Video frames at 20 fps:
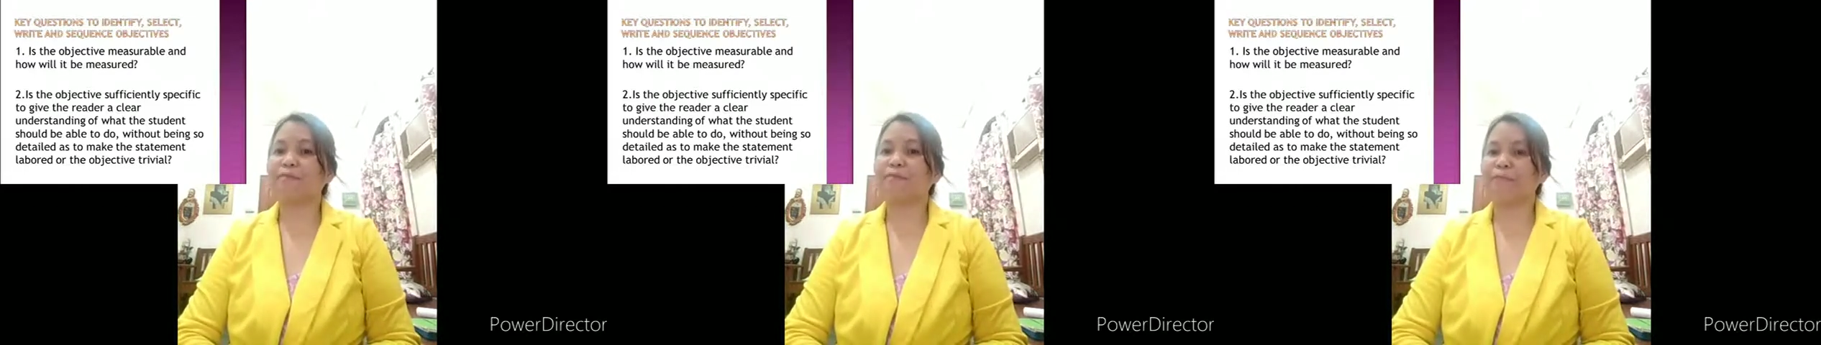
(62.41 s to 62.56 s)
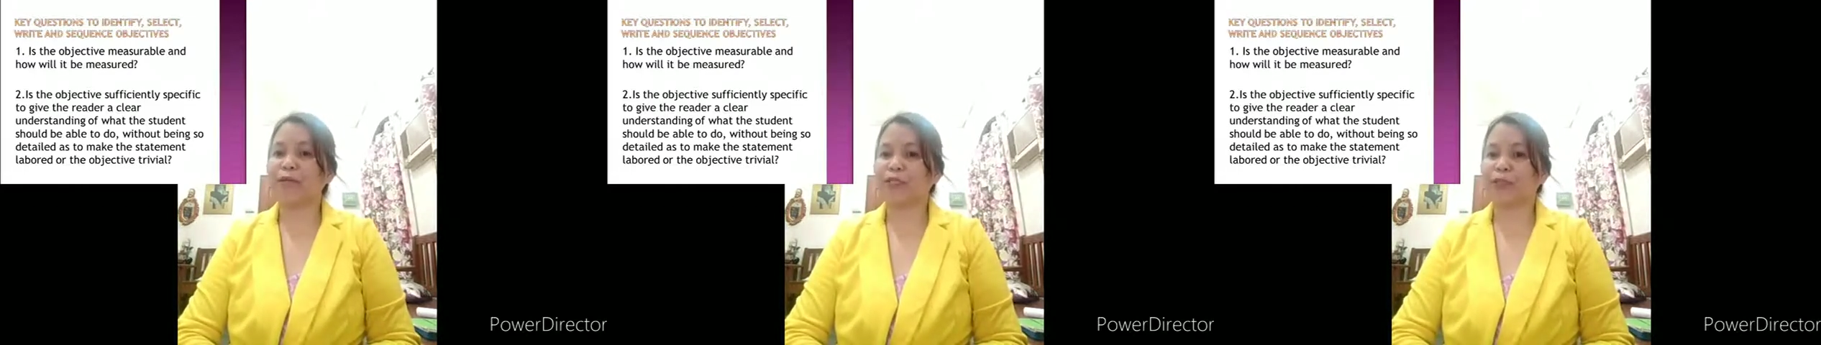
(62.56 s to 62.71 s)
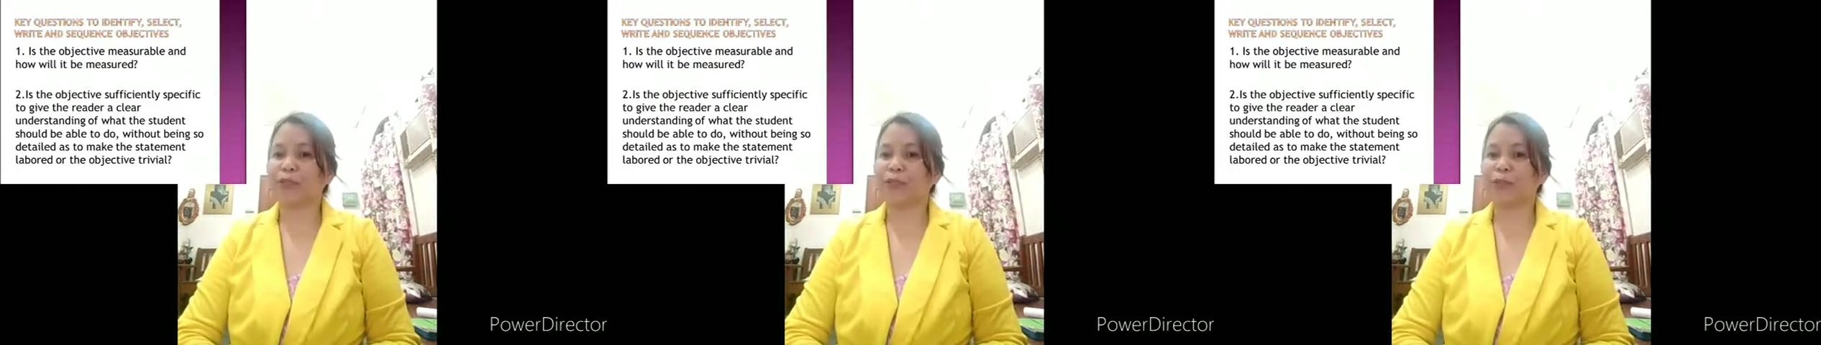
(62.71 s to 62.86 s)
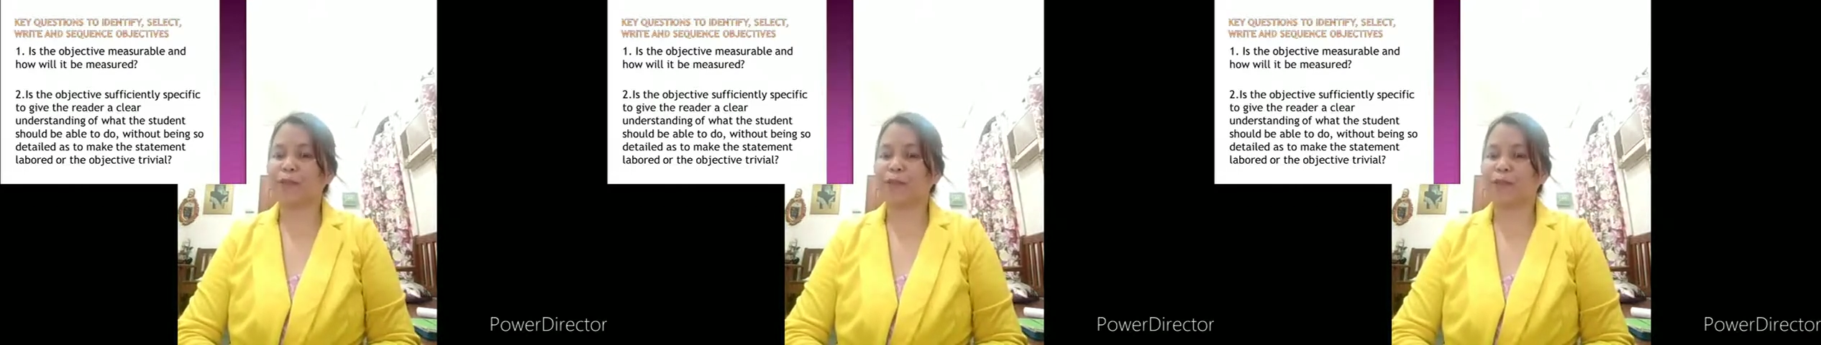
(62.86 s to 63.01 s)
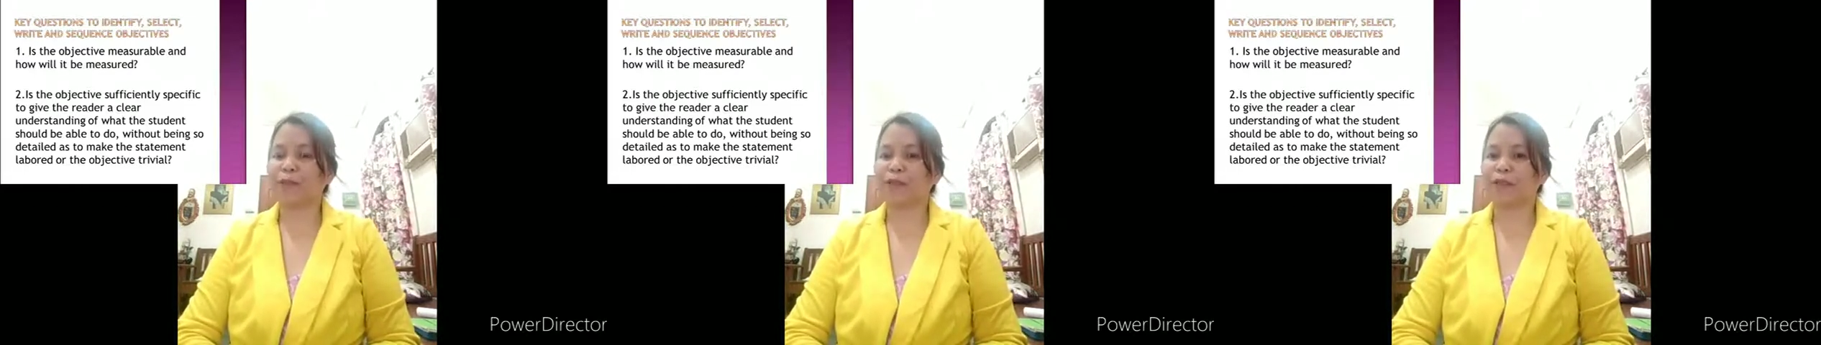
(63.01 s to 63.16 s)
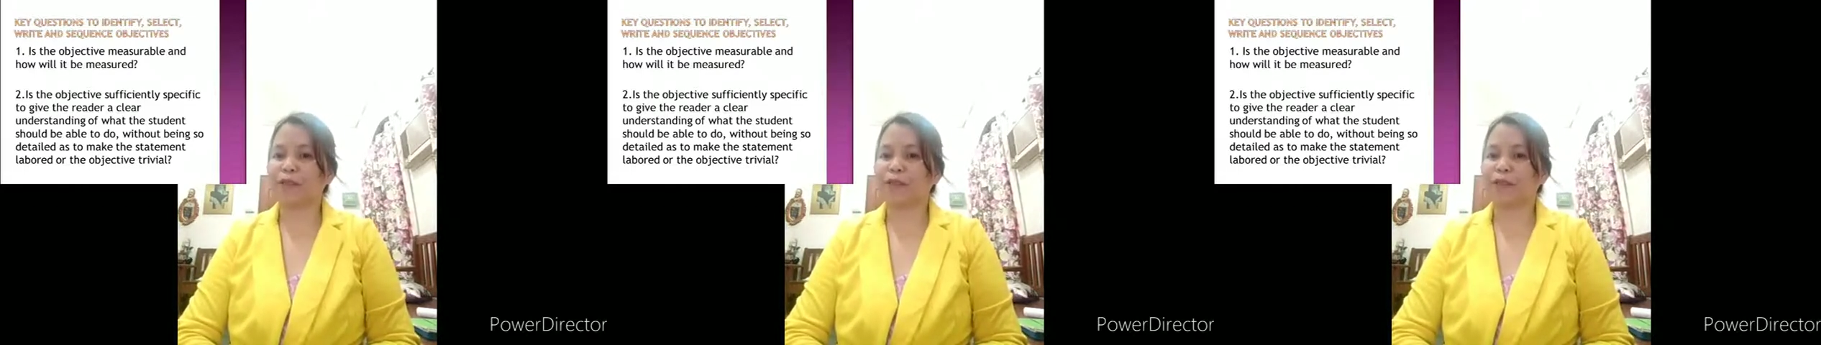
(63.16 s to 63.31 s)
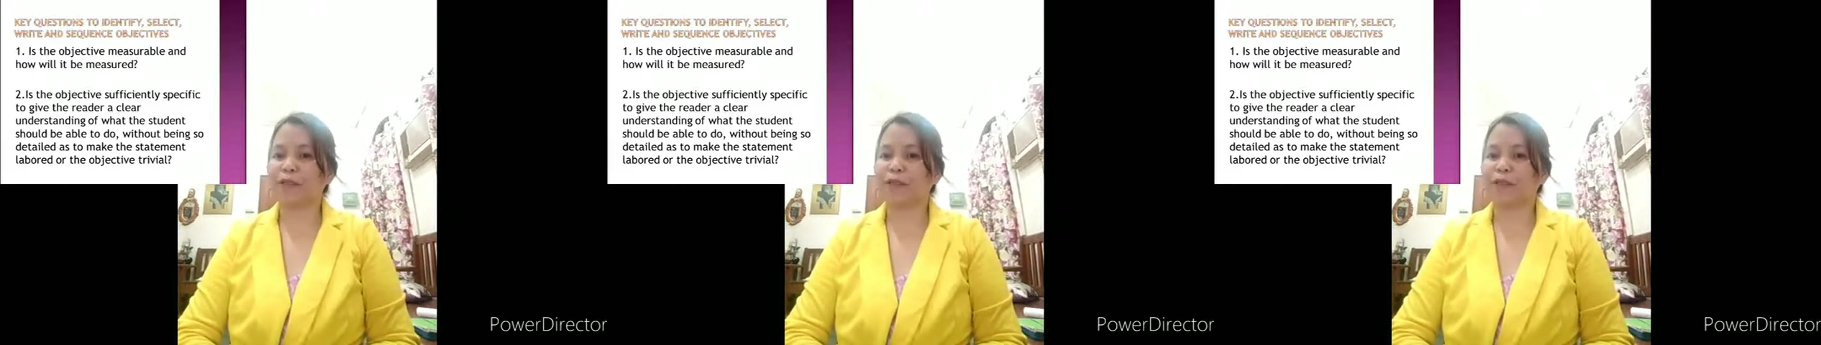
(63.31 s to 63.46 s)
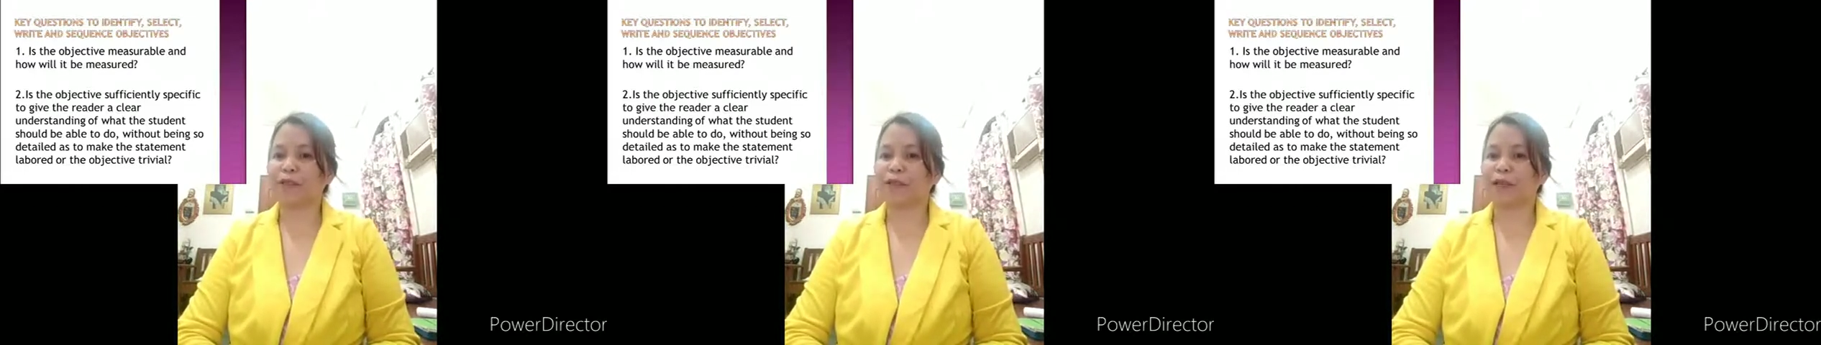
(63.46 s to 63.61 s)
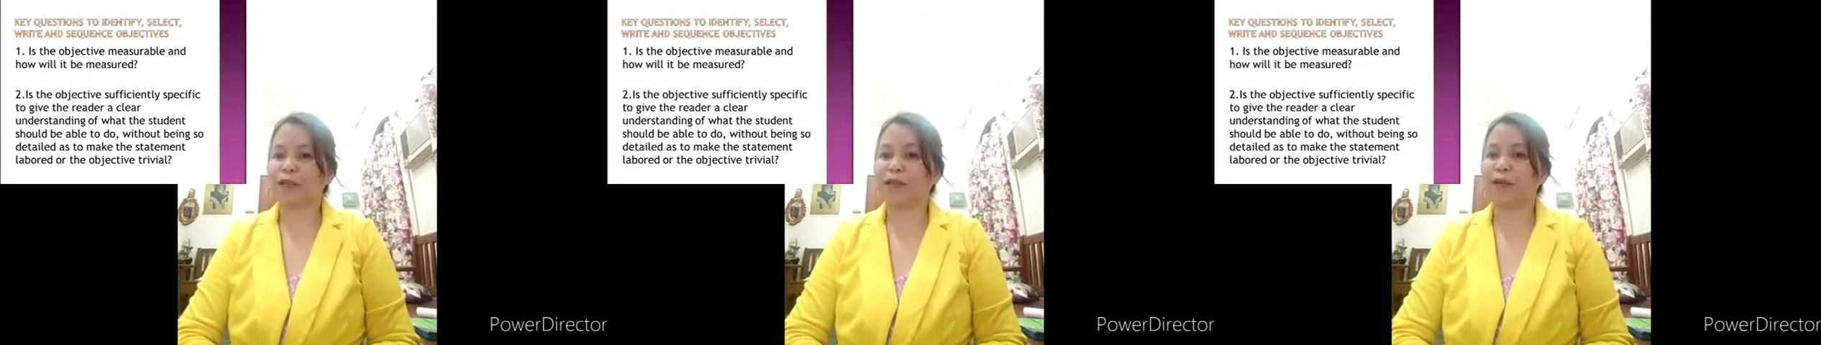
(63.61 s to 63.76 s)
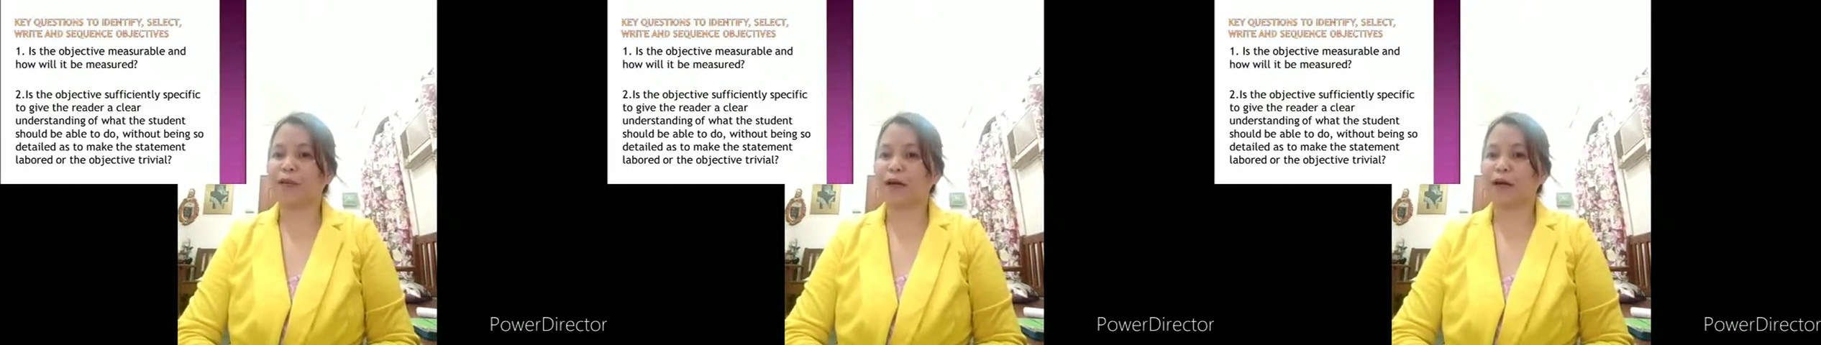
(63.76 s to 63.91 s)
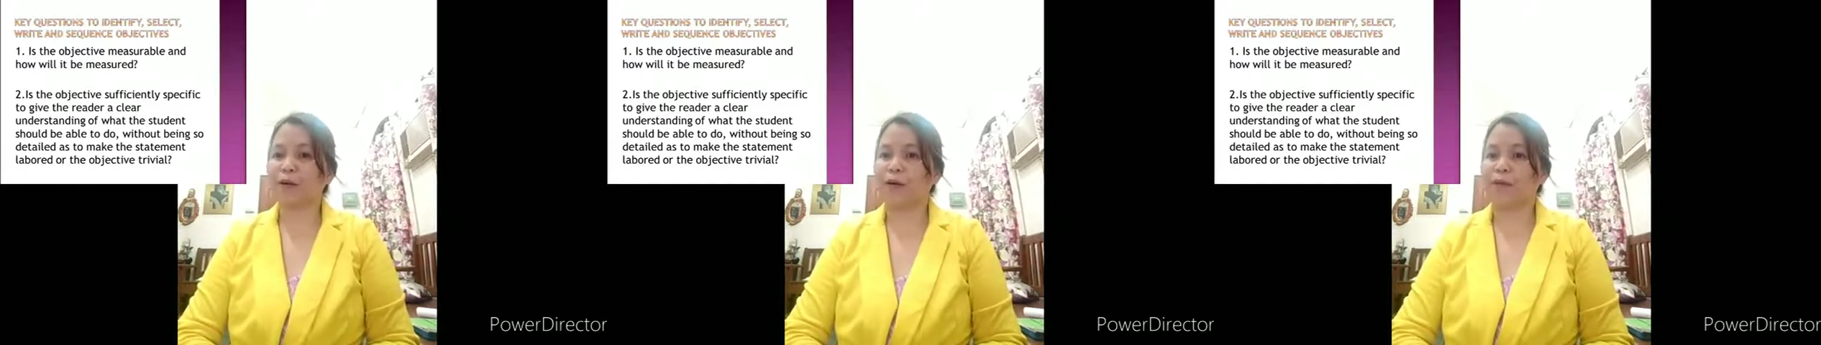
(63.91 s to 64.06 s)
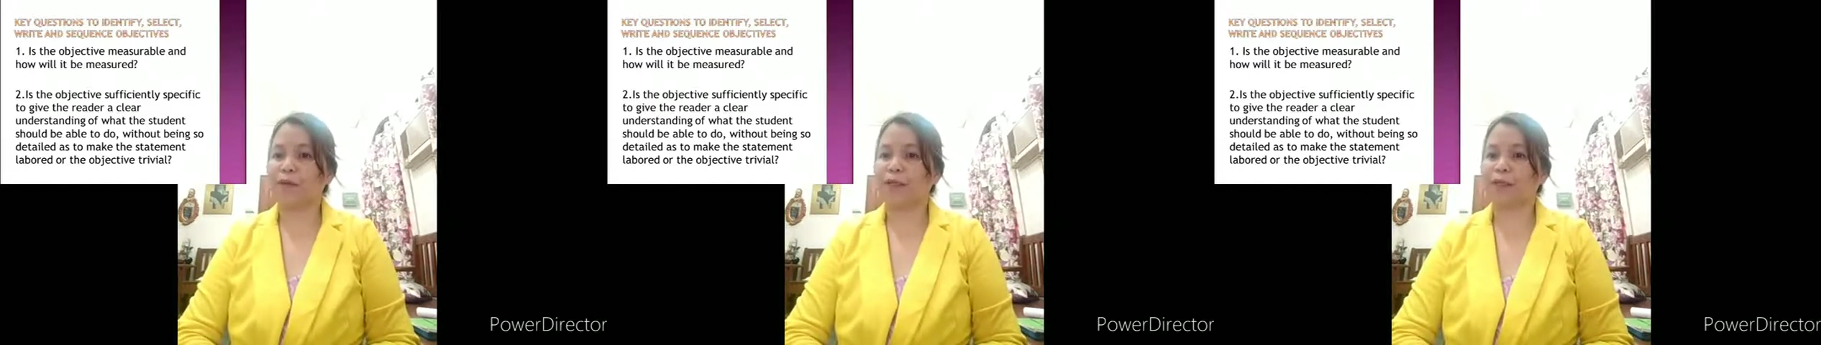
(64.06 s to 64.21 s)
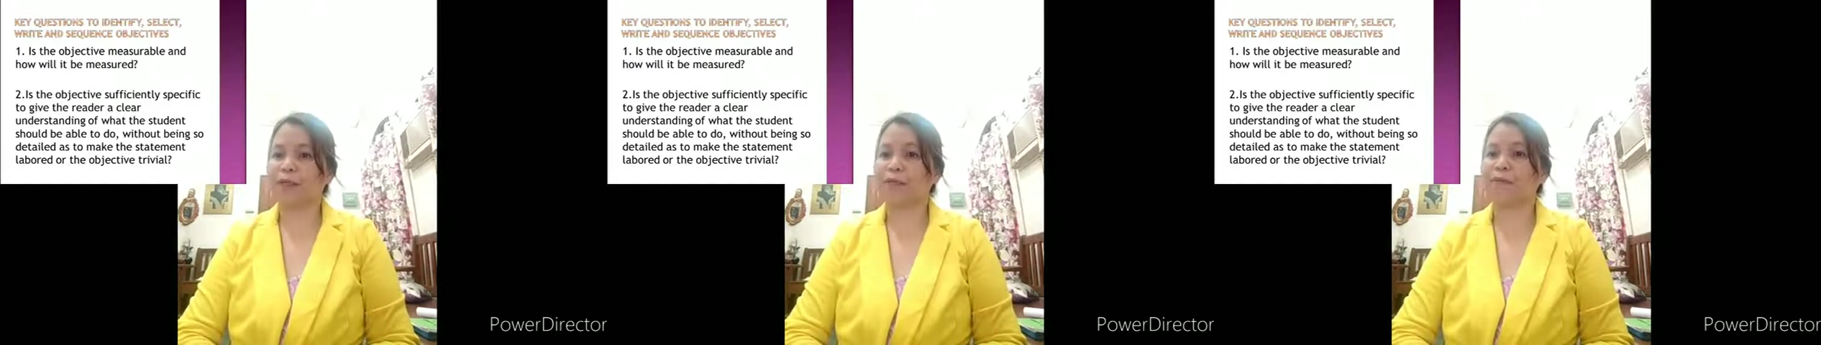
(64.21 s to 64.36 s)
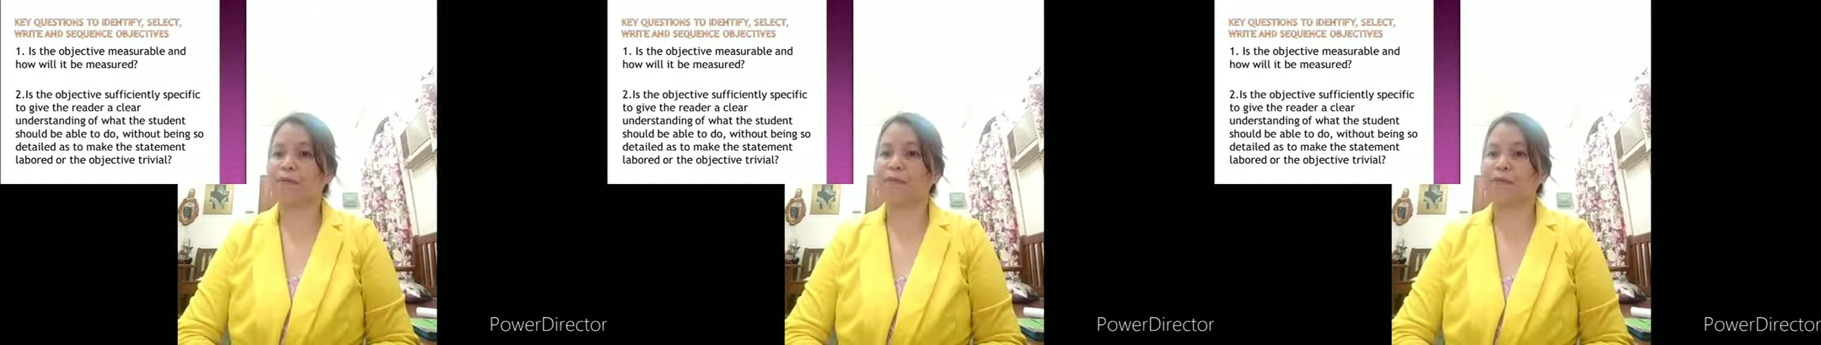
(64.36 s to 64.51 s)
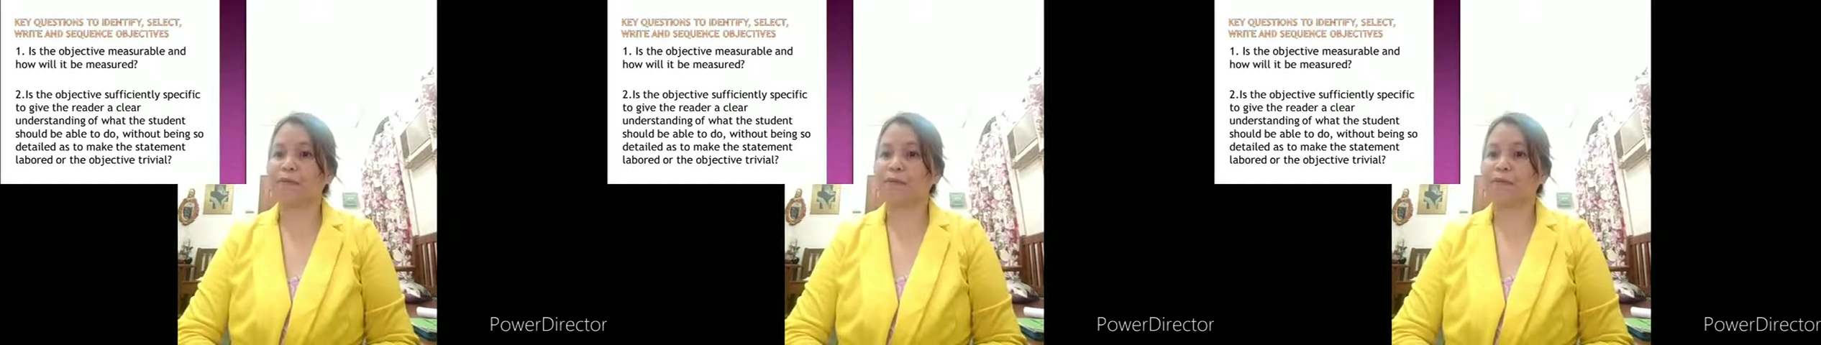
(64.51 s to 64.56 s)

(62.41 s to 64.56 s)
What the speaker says: measurable and how will it